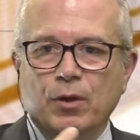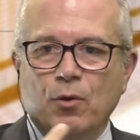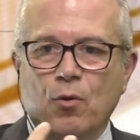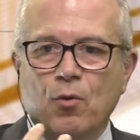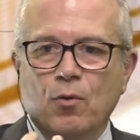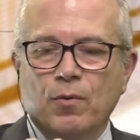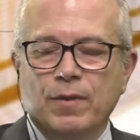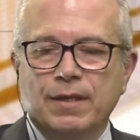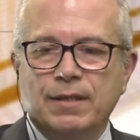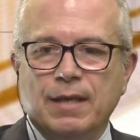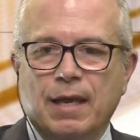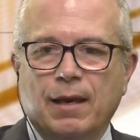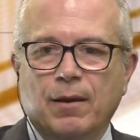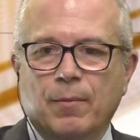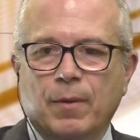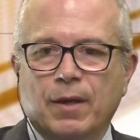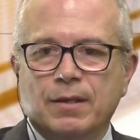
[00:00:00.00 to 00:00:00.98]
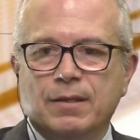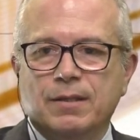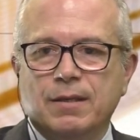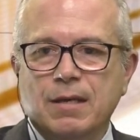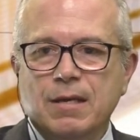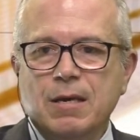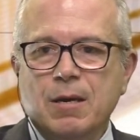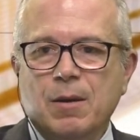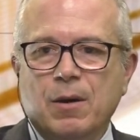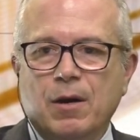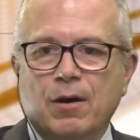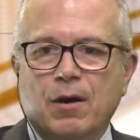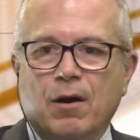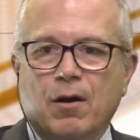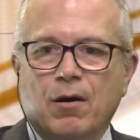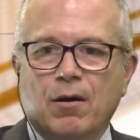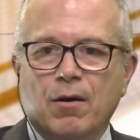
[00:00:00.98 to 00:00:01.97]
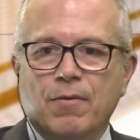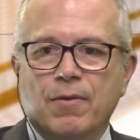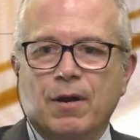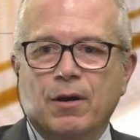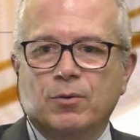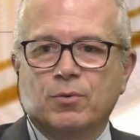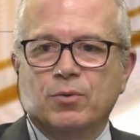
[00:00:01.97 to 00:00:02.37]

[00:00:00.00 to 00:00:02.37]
all these elements are there to